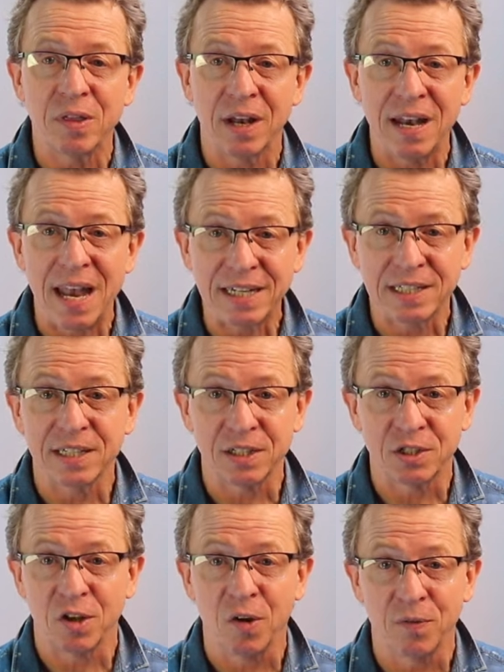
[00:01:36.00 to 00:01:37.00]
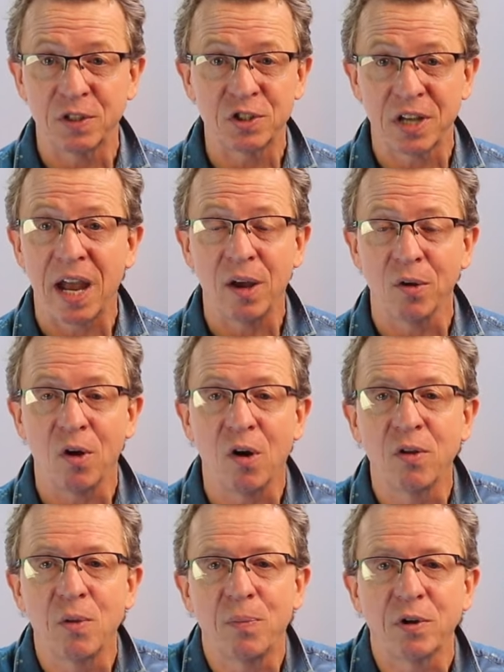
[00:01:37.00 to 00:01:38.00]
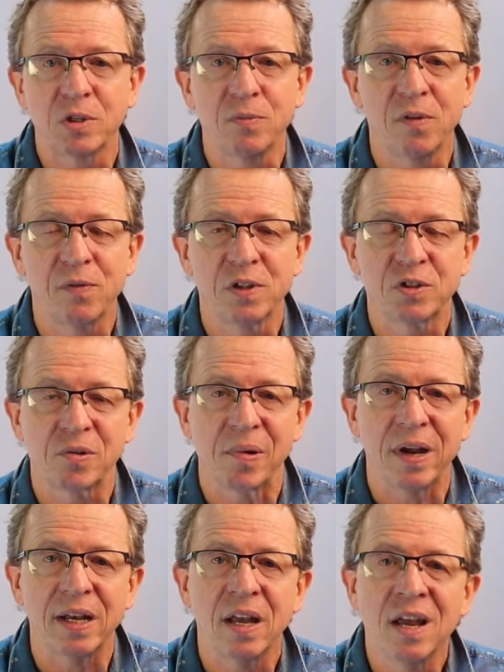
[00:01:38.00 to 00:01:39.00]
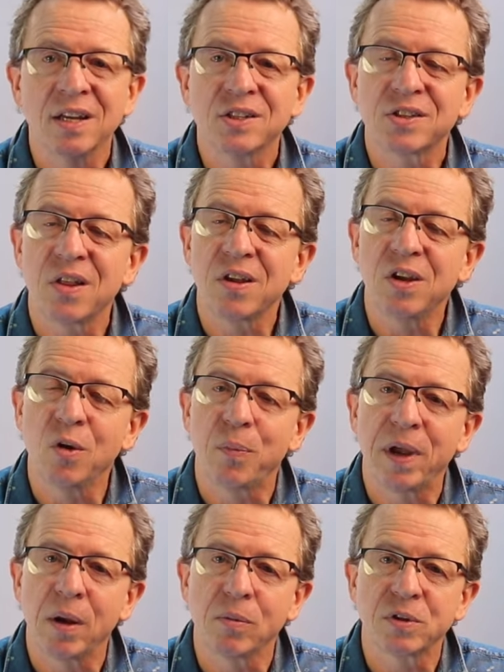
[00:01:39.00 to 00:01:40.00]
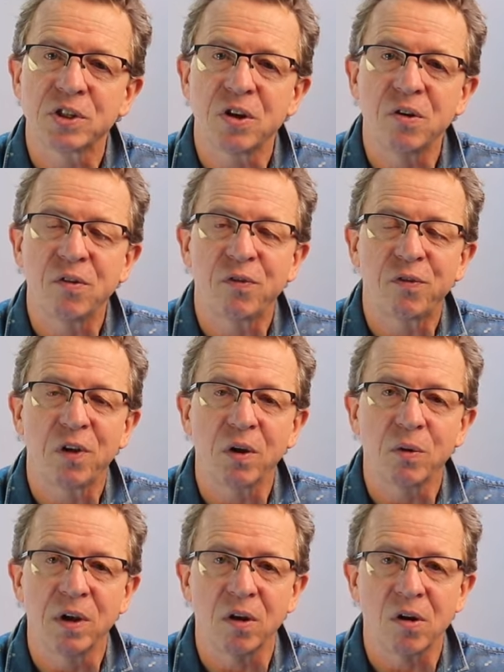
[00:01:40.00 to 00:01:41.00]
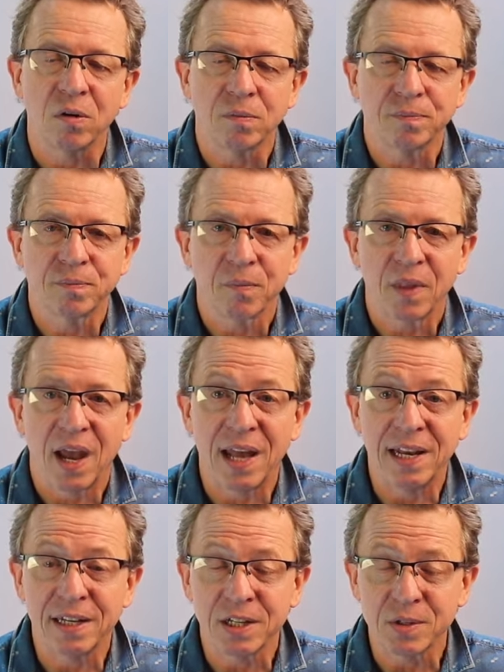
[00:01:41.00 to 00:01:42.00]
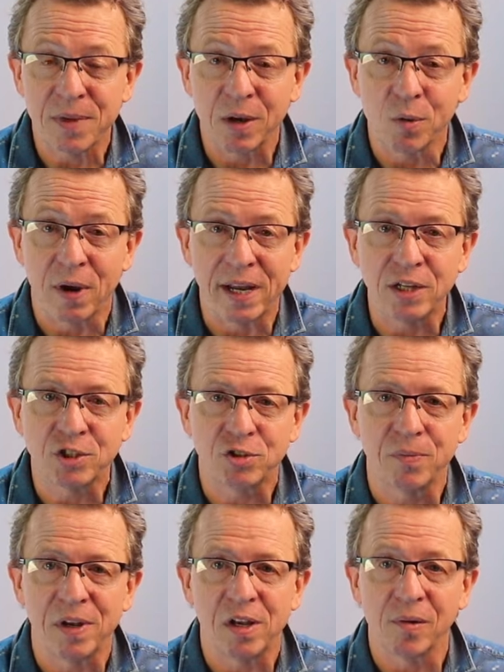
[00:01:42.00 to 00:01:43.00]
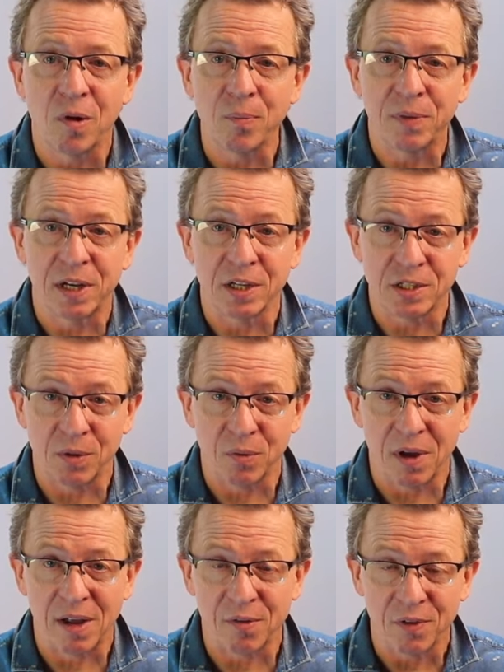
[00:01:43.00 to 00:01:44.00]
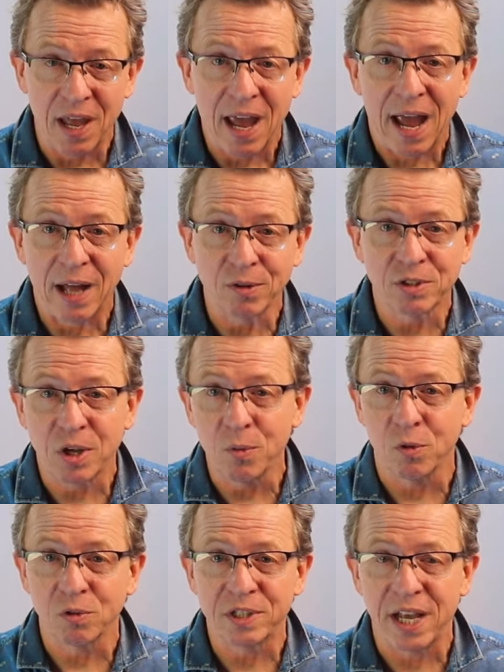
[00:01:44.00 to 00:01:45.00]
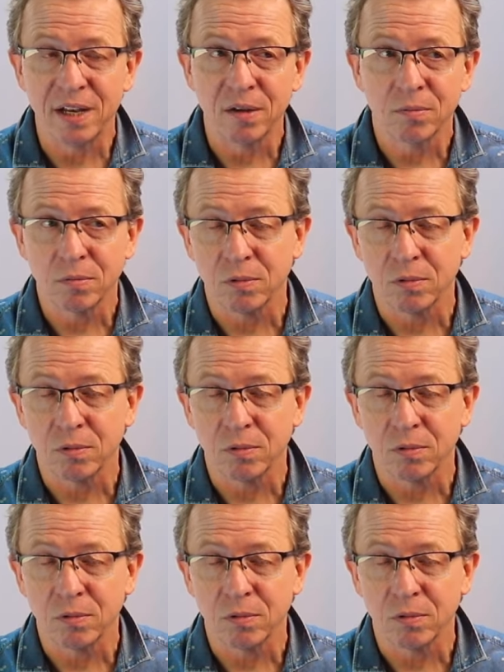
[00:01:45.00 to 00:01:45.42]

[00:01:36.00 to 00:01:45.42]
letters of the scale on the bottom of the screen so that you'll be able to follow along. And it doesn't matter what instrument you're on, because it will have alto or tenor